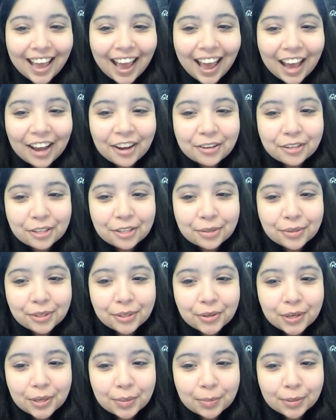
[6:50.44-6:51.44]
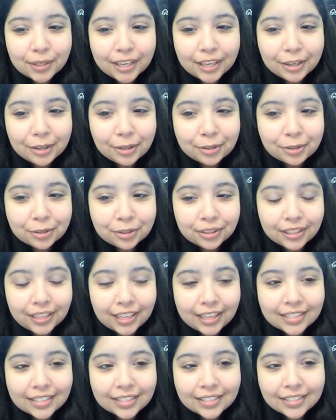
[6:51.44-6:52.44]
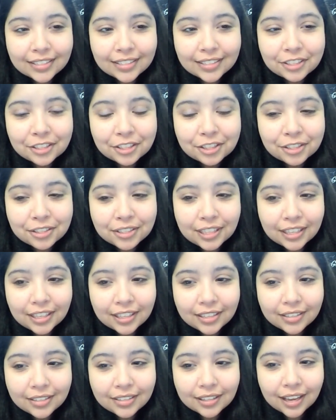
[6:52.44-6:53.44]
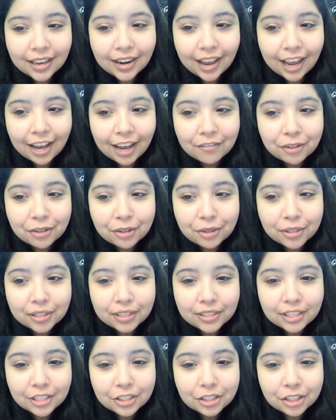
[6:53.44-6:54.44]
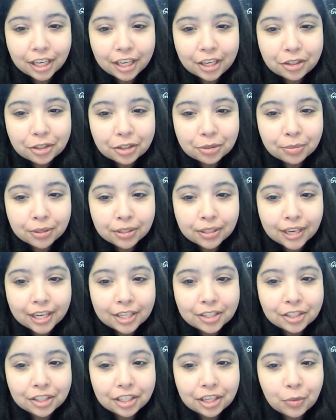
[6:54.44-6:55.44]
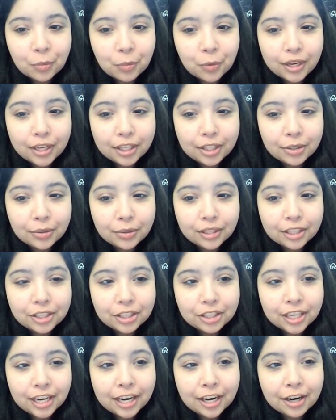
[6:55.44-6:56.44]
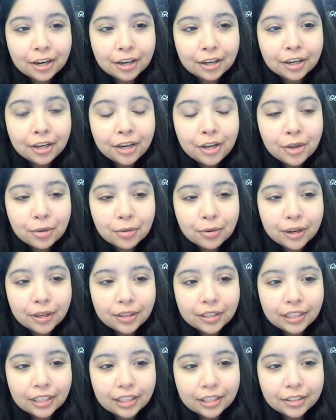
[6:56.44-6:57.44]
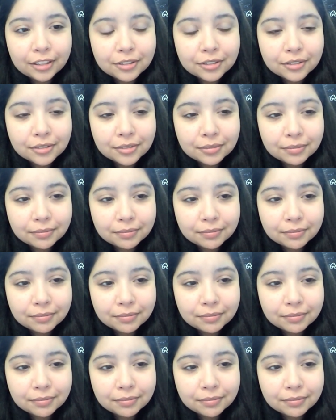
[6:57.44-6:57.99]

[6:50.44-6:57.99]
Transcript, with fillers: How do you incorporate cultural lessons into your studies? And have you noticed a change or progression in what you can share throughout the years?